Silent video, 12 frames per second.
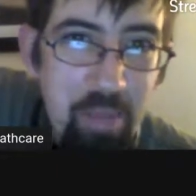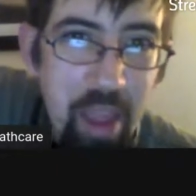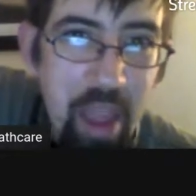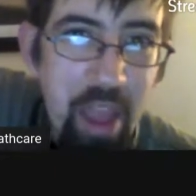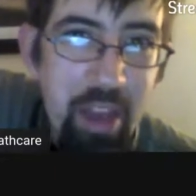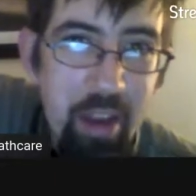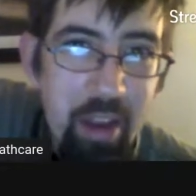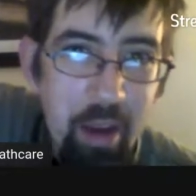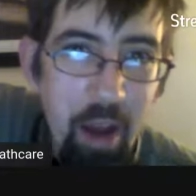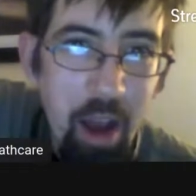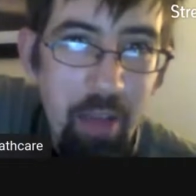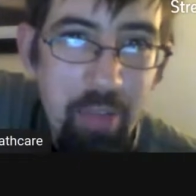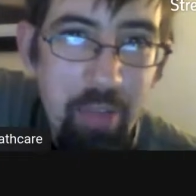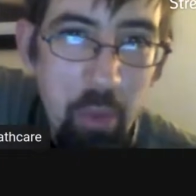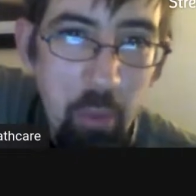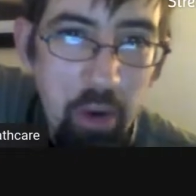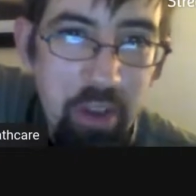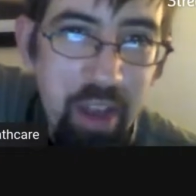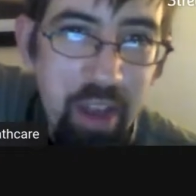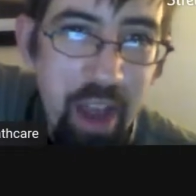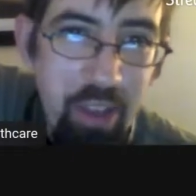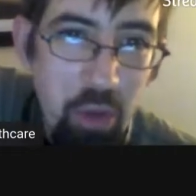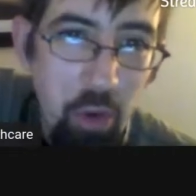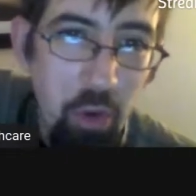and the word
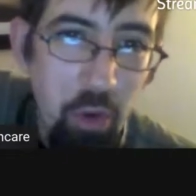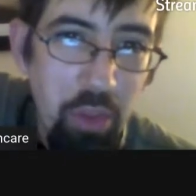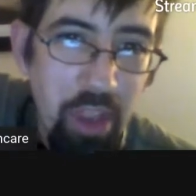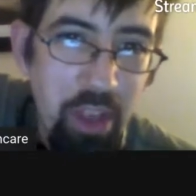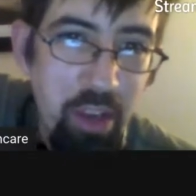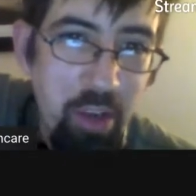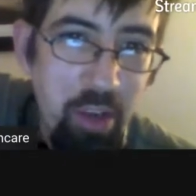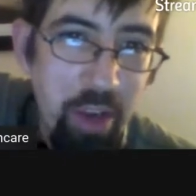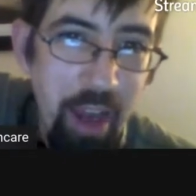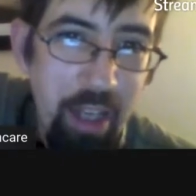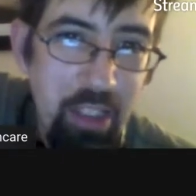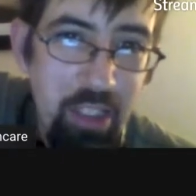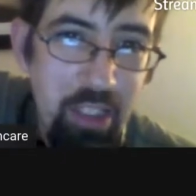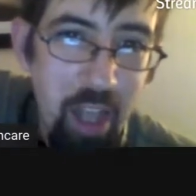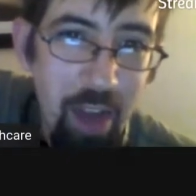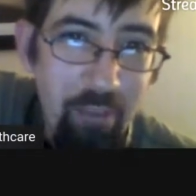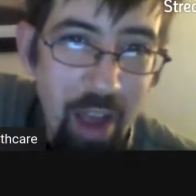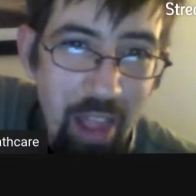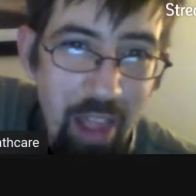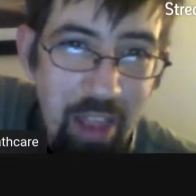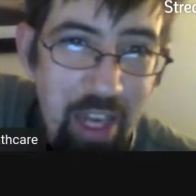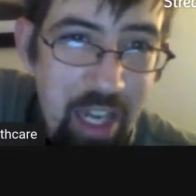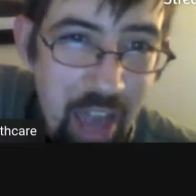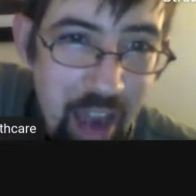got told that you guys
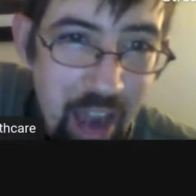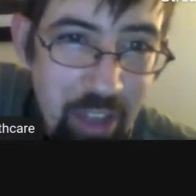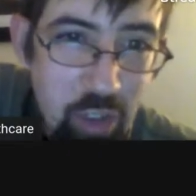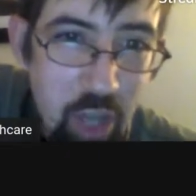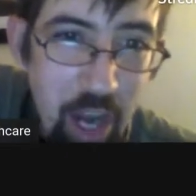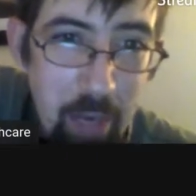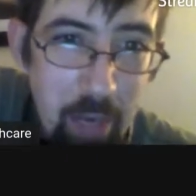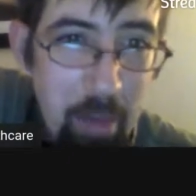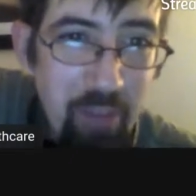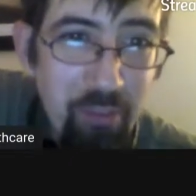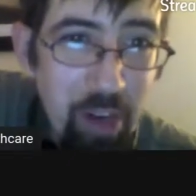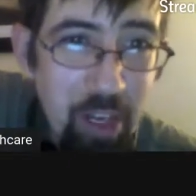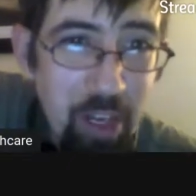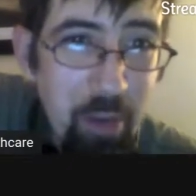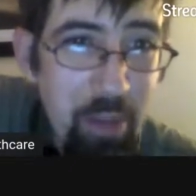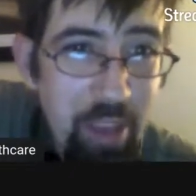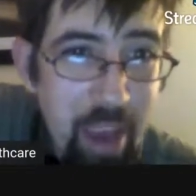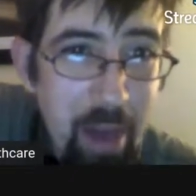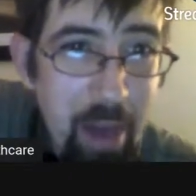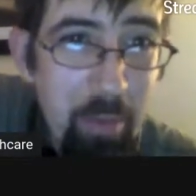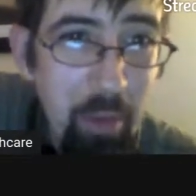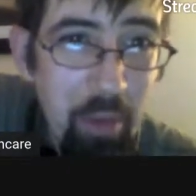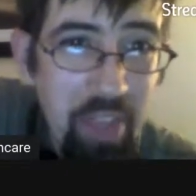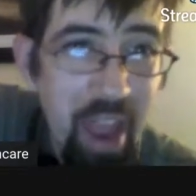violated contract by fucking with the
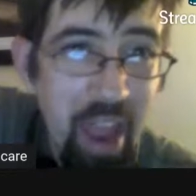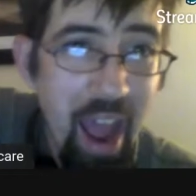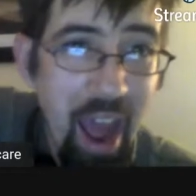camera with that